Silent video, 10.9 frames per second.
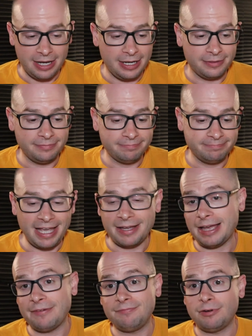yeah,
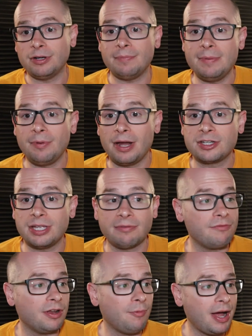I've heard that people are actually
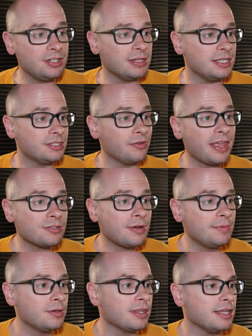having fun watching these, so that's why
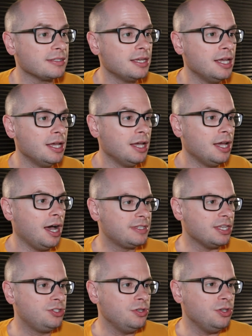I'm doing this. It
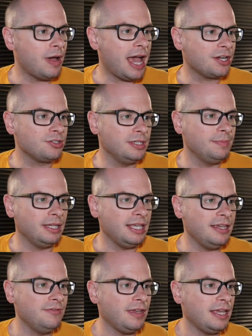says, do you actually
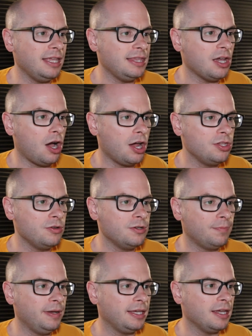believe the audio
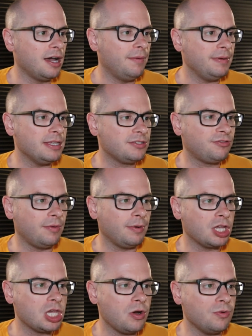you're picking up is from
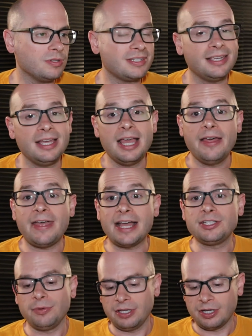a ghost?
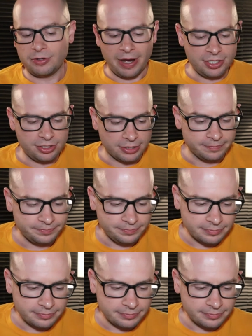That's a really good question,